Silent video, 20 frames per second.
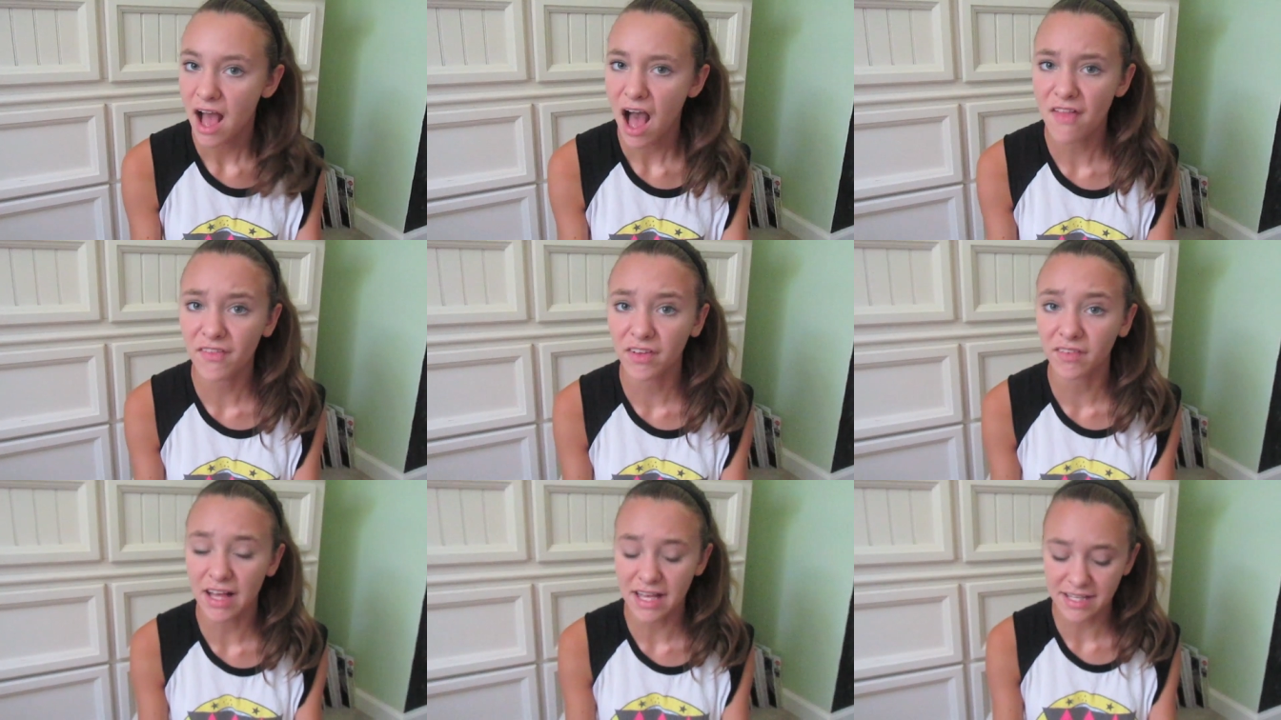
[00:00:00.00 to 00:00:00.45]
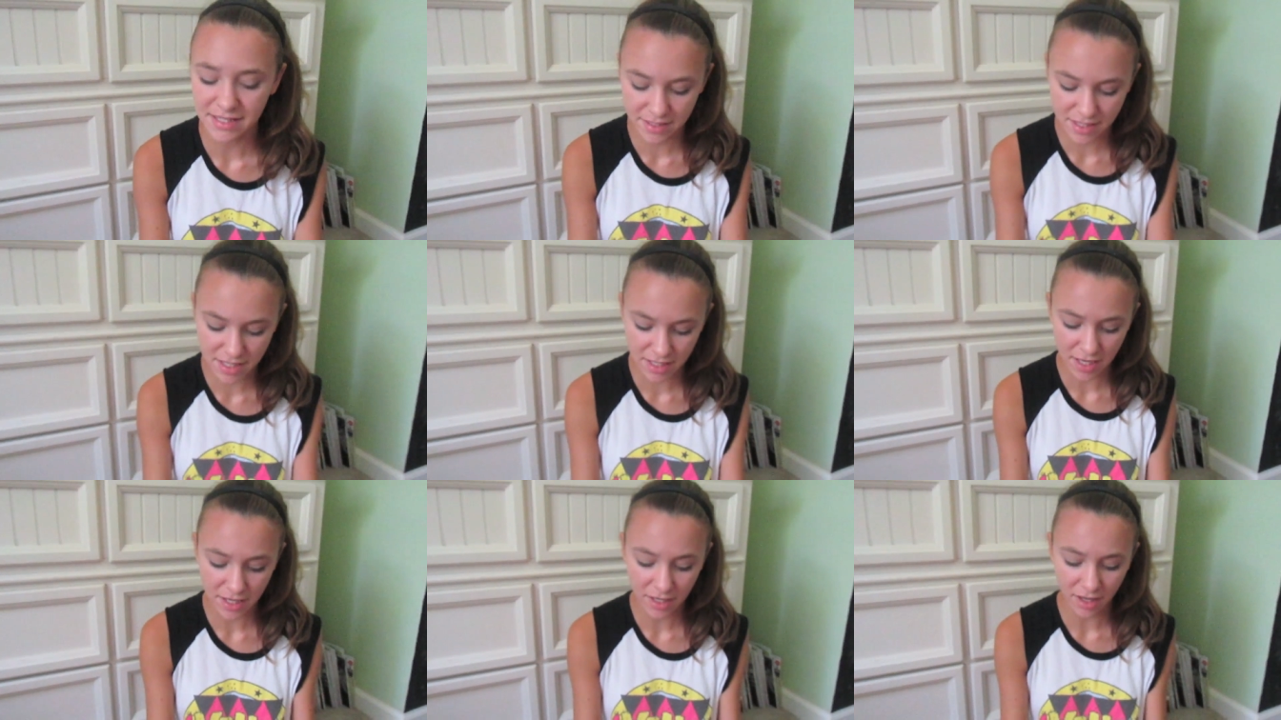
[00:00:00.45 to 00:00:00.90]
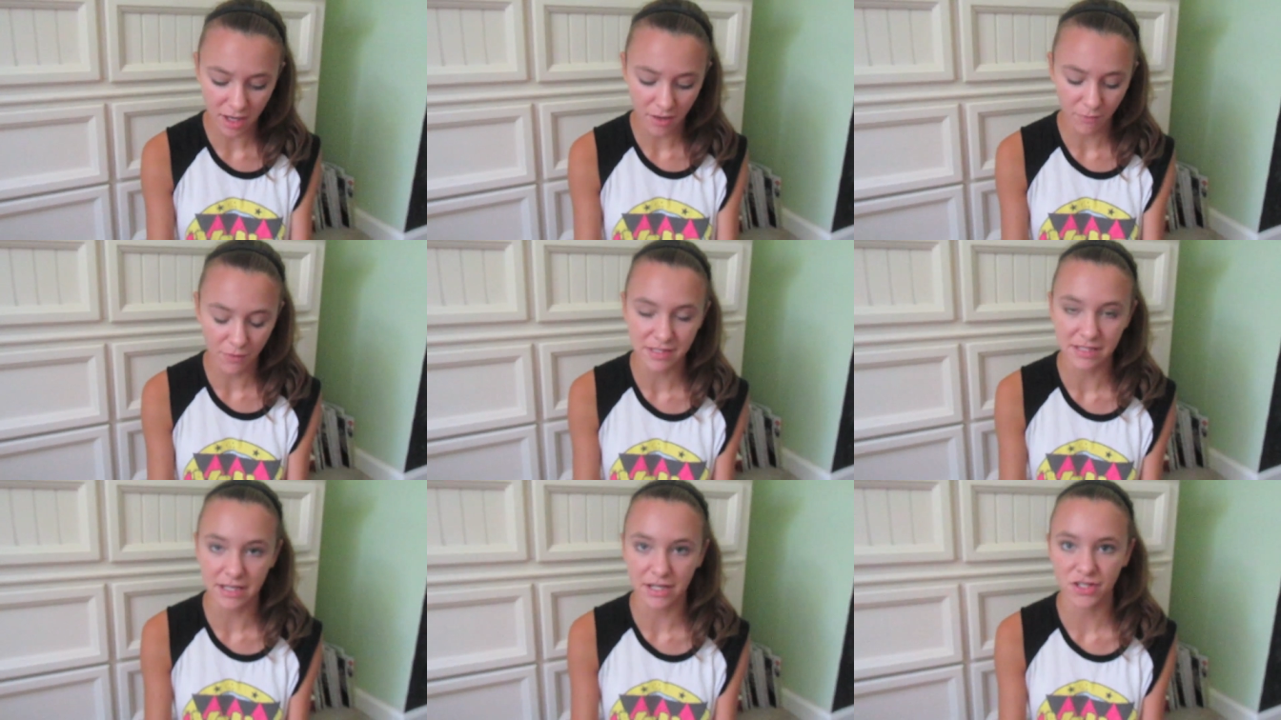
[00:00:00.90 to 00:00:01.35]
And the last thing I
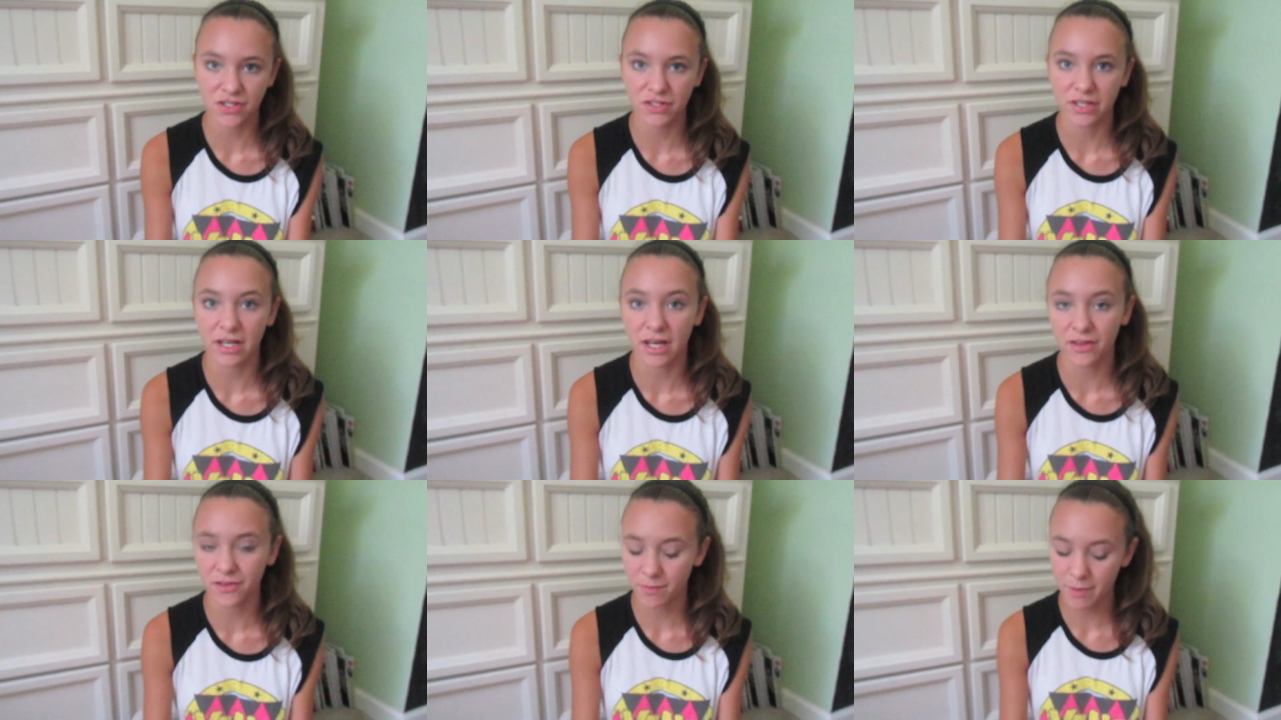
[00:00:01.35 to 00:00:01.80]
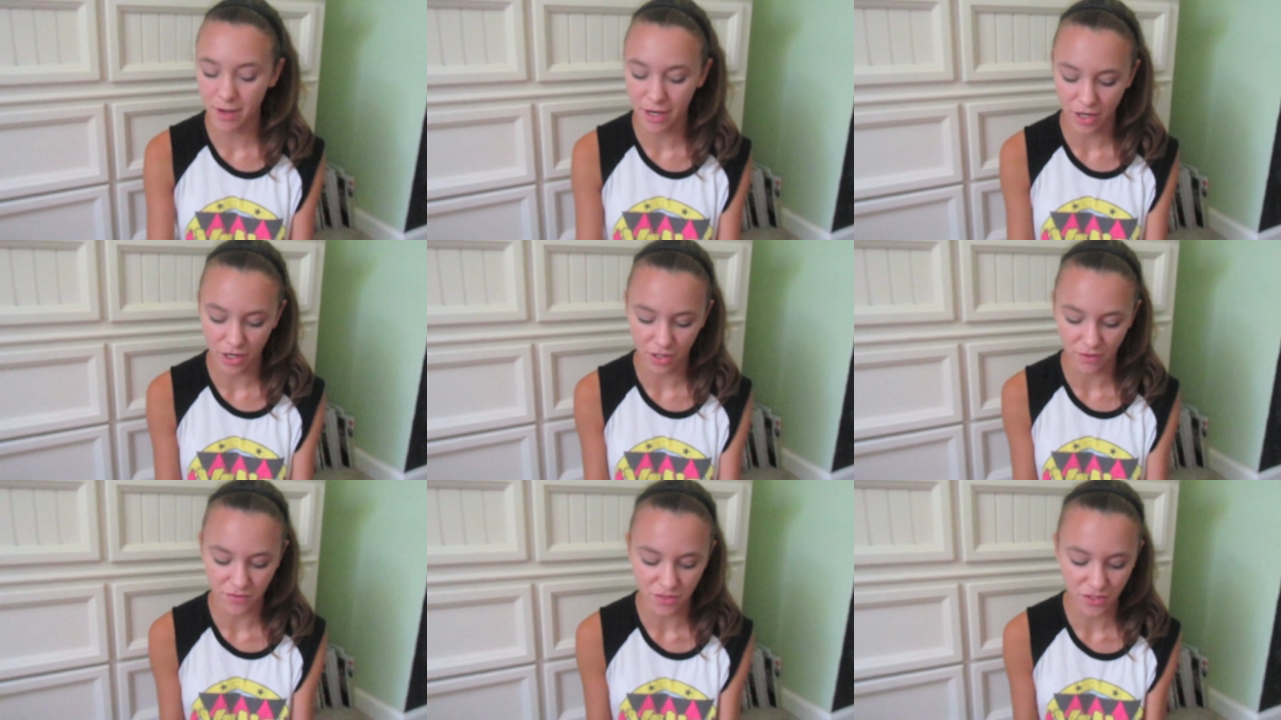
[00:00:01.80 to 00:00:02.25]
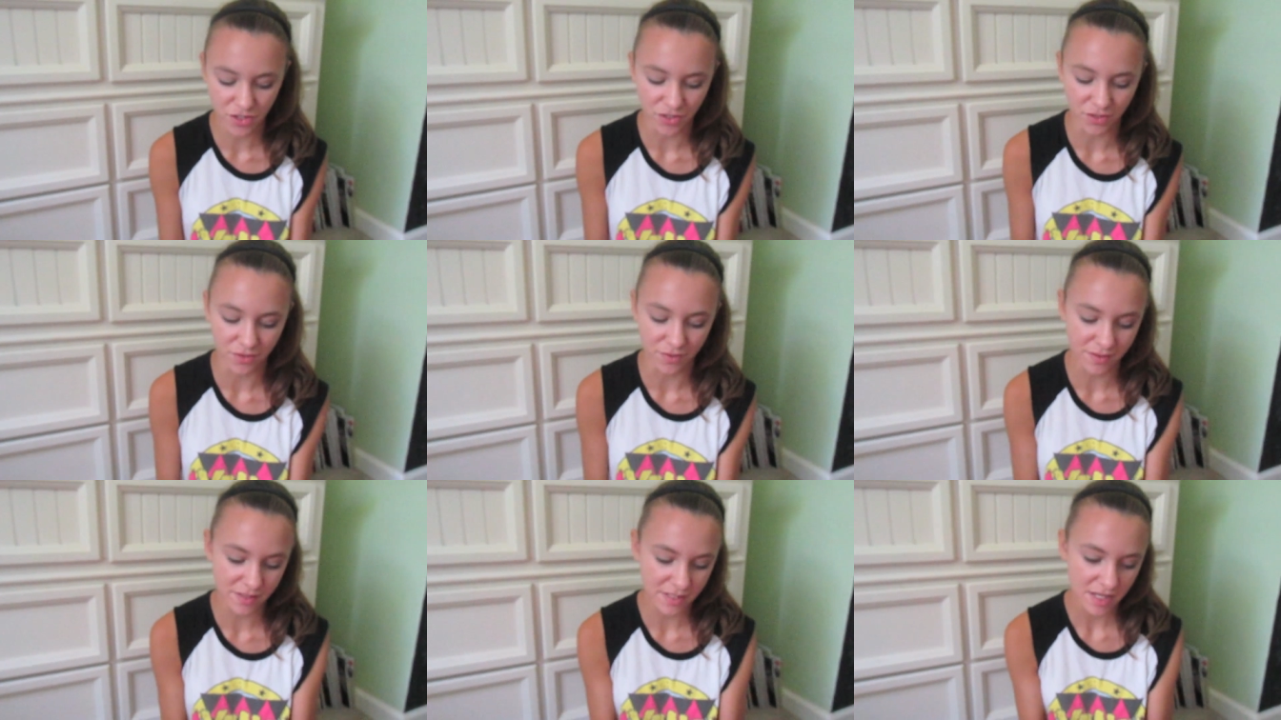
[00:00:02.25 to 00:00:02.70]
got was actually another pair of
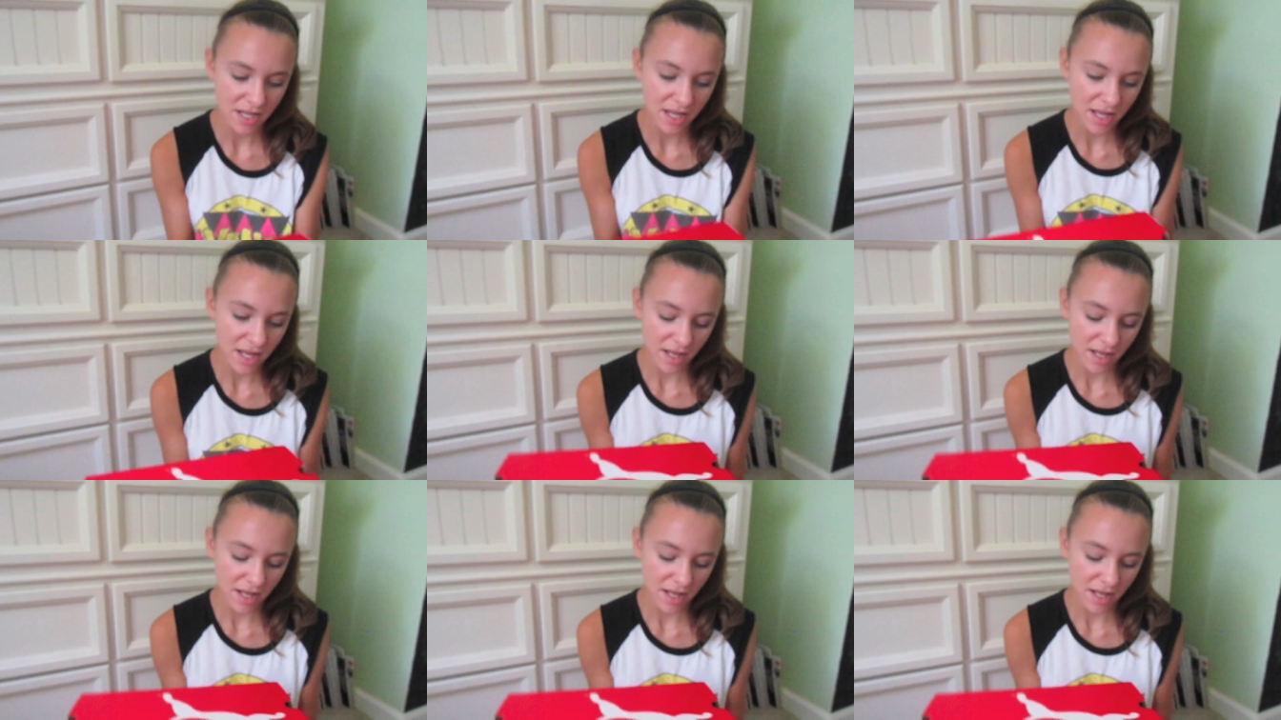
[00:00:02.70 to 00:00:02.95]
shoes.